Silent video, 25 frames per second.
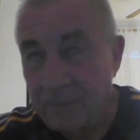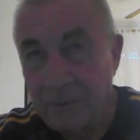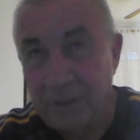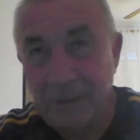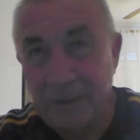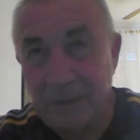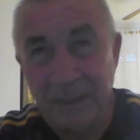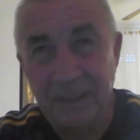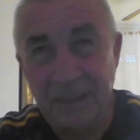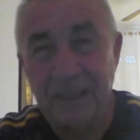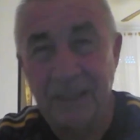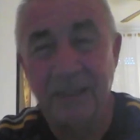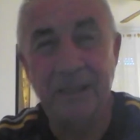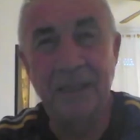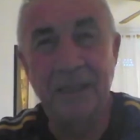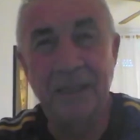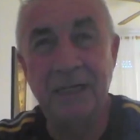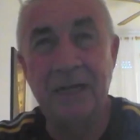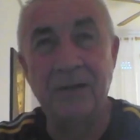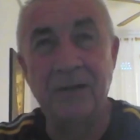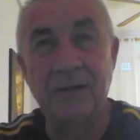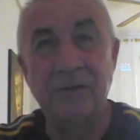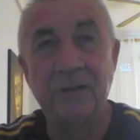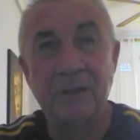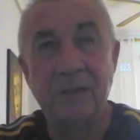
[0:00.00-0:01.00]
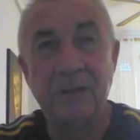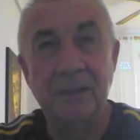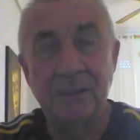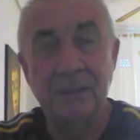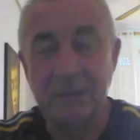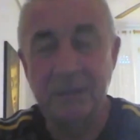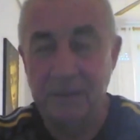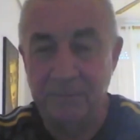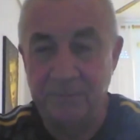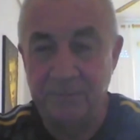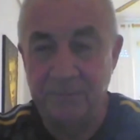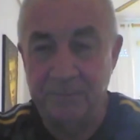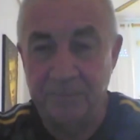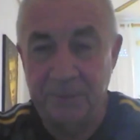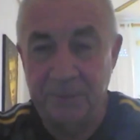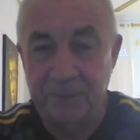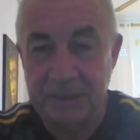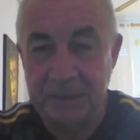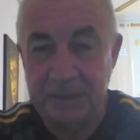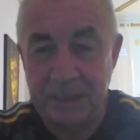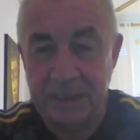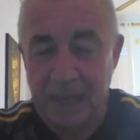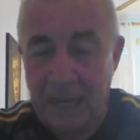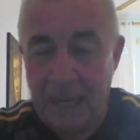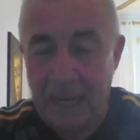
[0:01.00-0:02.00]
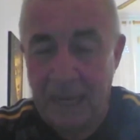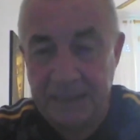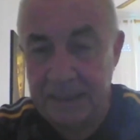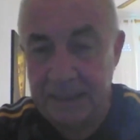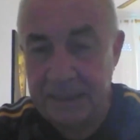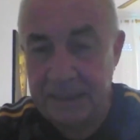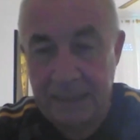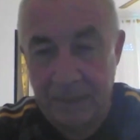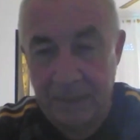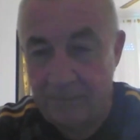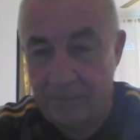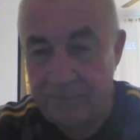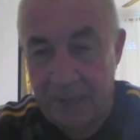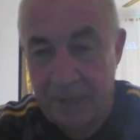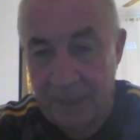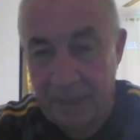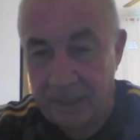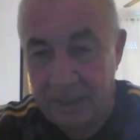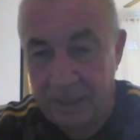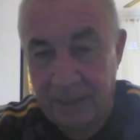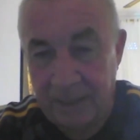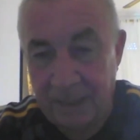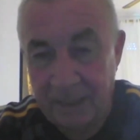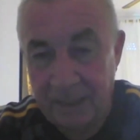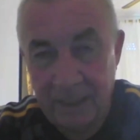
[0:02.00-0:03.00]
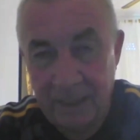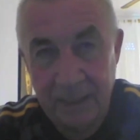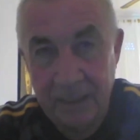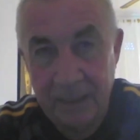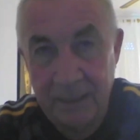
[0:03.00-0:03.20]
But I think that, you know, to be slating Dembele,